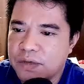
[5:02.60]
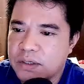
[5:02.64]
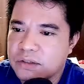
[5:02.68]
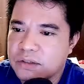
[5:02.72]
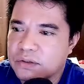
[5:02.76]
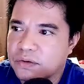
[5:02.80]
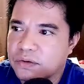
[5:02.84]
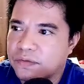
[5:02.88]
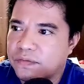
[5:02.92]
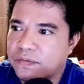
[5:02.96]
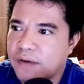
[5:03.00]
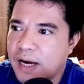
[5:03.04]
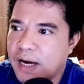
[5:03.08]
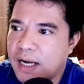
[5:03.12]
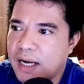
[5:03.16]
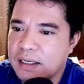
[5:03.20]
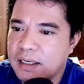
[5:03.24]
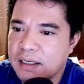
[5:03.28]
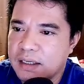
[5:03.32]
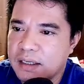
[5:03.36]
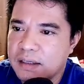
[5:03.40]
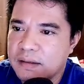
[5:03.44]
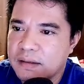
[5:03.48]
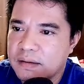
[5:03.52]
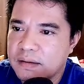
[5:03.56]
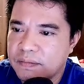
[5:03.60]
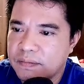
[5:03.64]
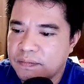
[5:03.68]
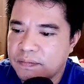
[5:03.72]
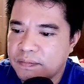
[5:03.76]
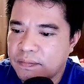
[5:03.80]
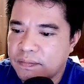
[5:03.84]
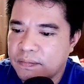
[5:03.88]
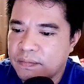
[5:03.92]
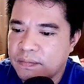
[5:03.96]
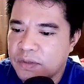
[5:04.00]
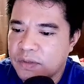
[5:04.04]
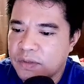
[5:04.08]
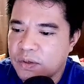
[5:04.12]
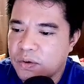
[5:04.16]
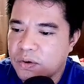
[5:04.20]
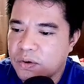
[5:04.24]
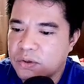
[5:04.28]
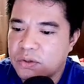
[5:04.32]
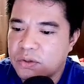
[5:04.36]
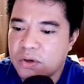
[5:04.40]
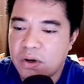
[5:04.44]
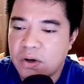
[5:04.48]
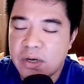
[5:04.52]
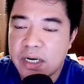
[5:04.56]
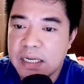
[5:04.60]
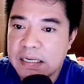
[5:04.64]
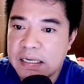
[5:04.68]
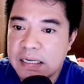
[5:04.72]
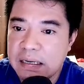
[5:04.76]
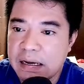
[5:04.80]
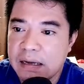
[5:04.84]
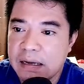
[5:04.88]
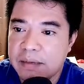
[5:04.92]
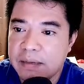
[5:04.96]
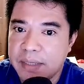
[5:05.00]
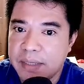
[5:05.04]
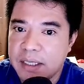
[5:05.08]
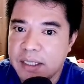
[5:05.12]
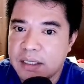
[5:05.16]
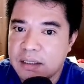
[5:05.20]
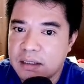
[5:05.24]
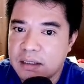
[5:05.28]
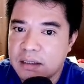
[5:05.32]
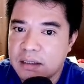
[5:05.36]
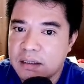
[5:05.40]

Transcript: Servali. Or Dorali, I mean.